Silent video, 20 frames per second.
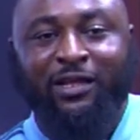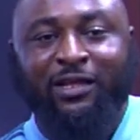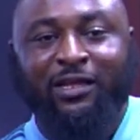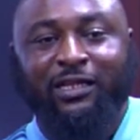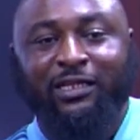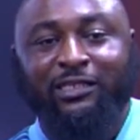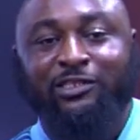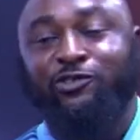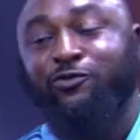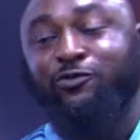
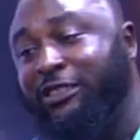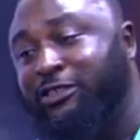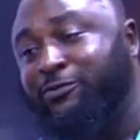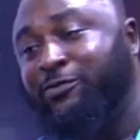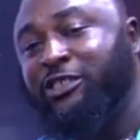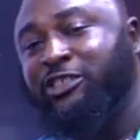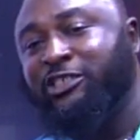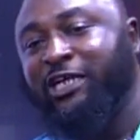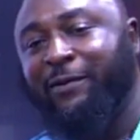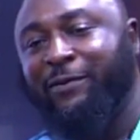Until you bet me,
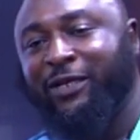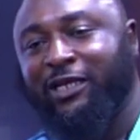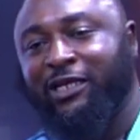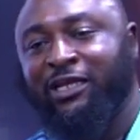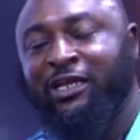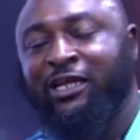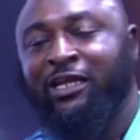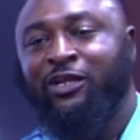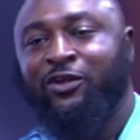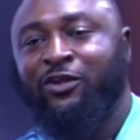Shami,
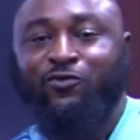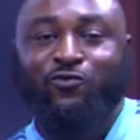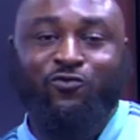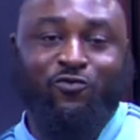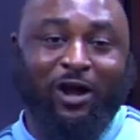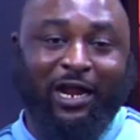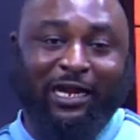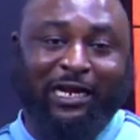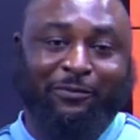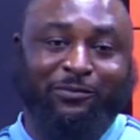Nuhu
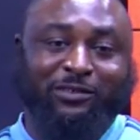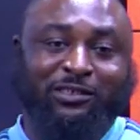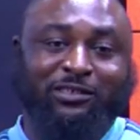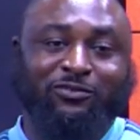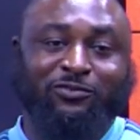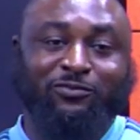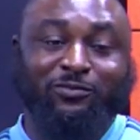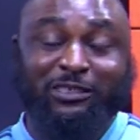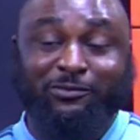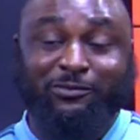Adams, you
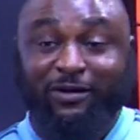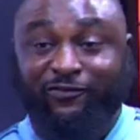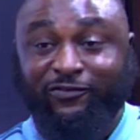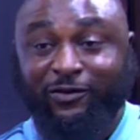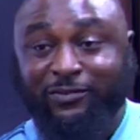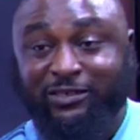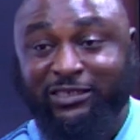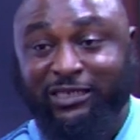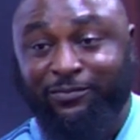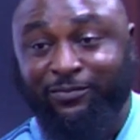bet my friend
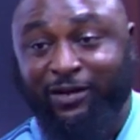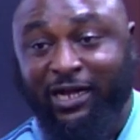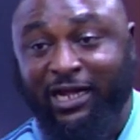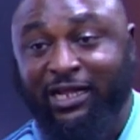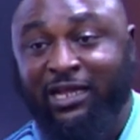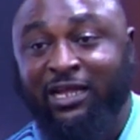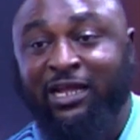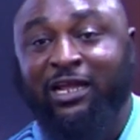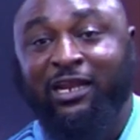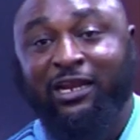Samba,
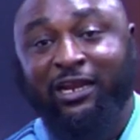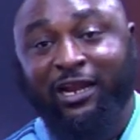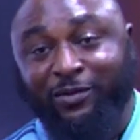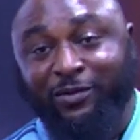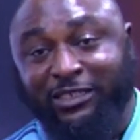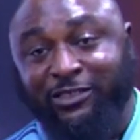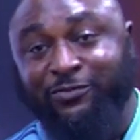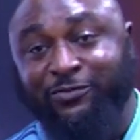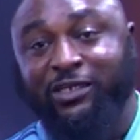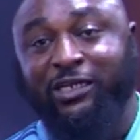now,
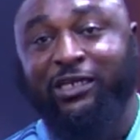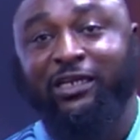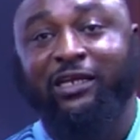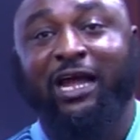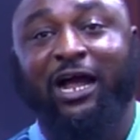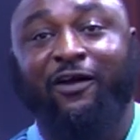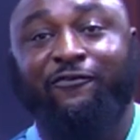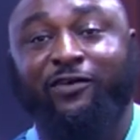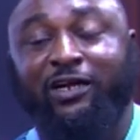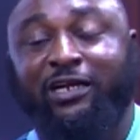meet me the
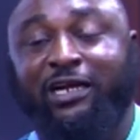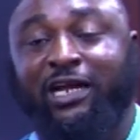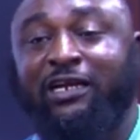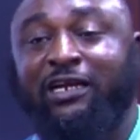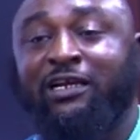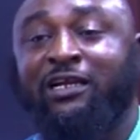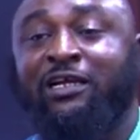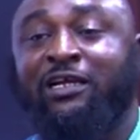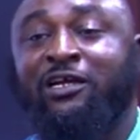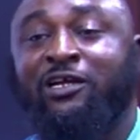African
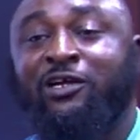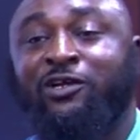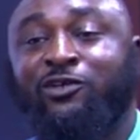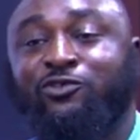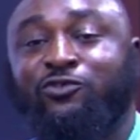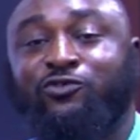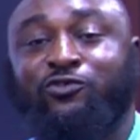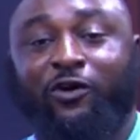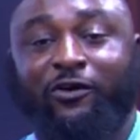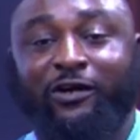
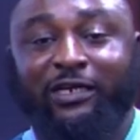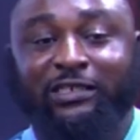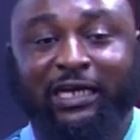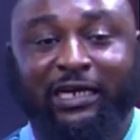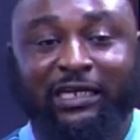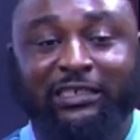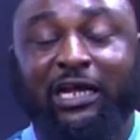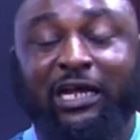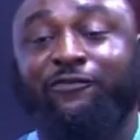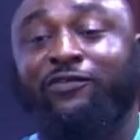stories and
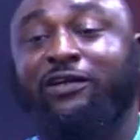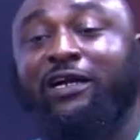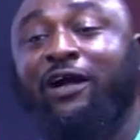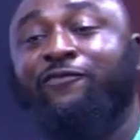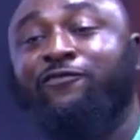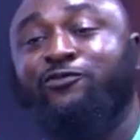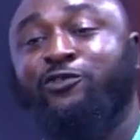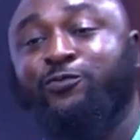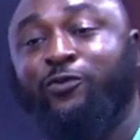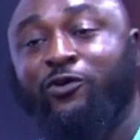as African
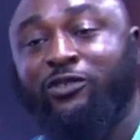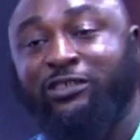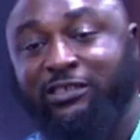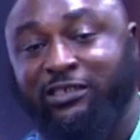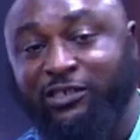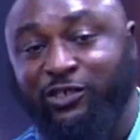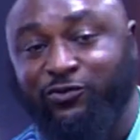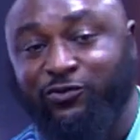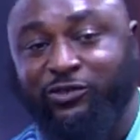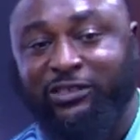sporting
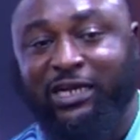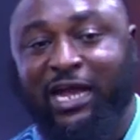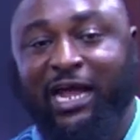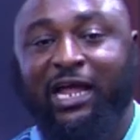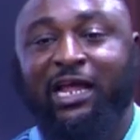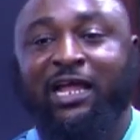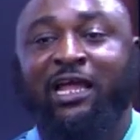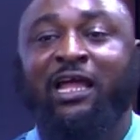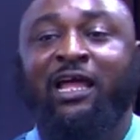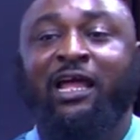news are
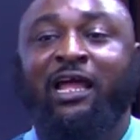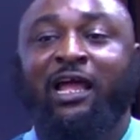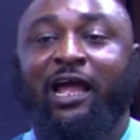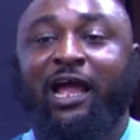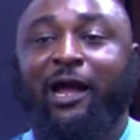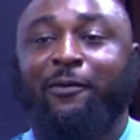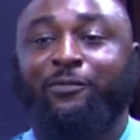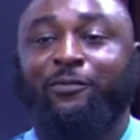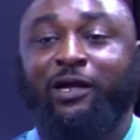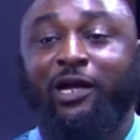
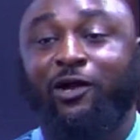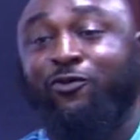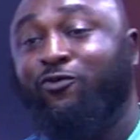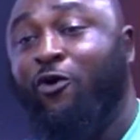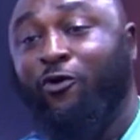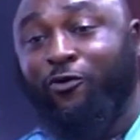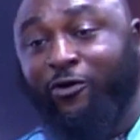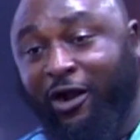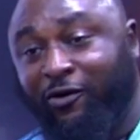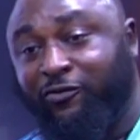echo
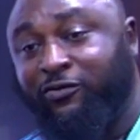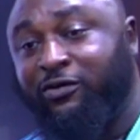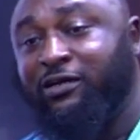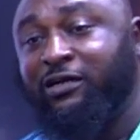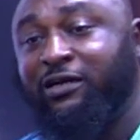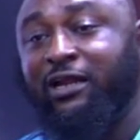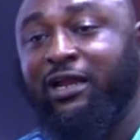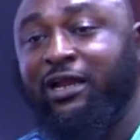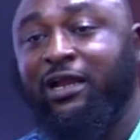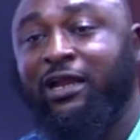round
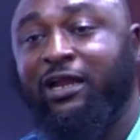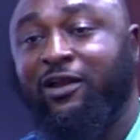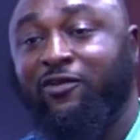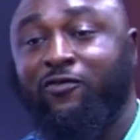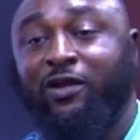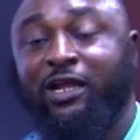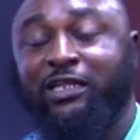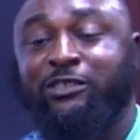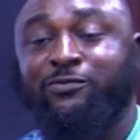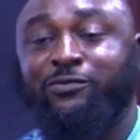no
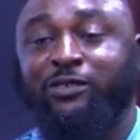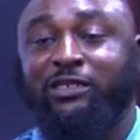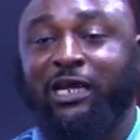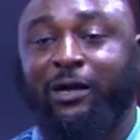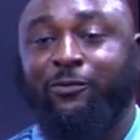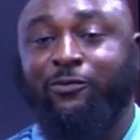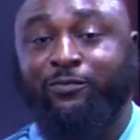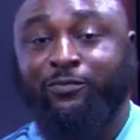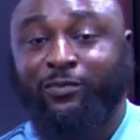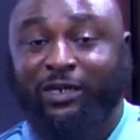et media
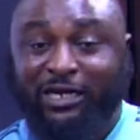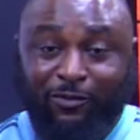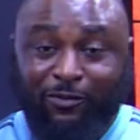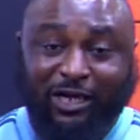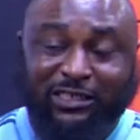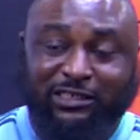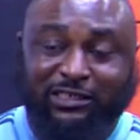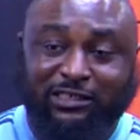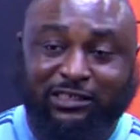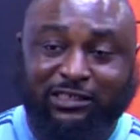bro meda
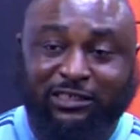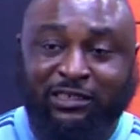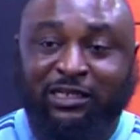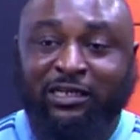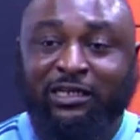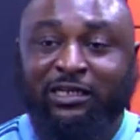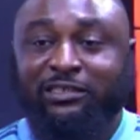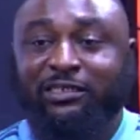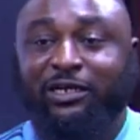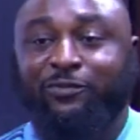masi
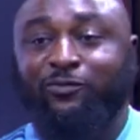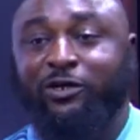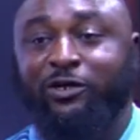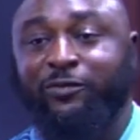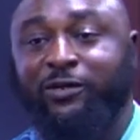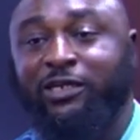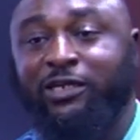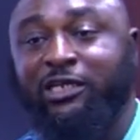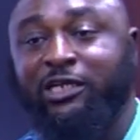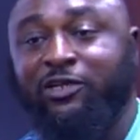semo ni me
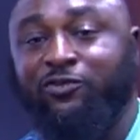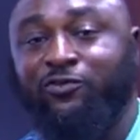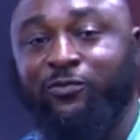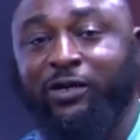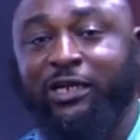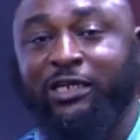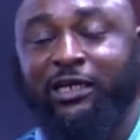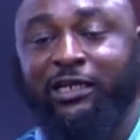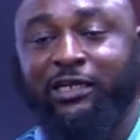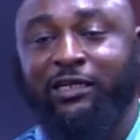di dumedi
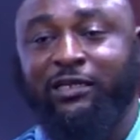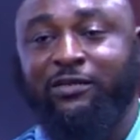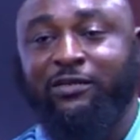yi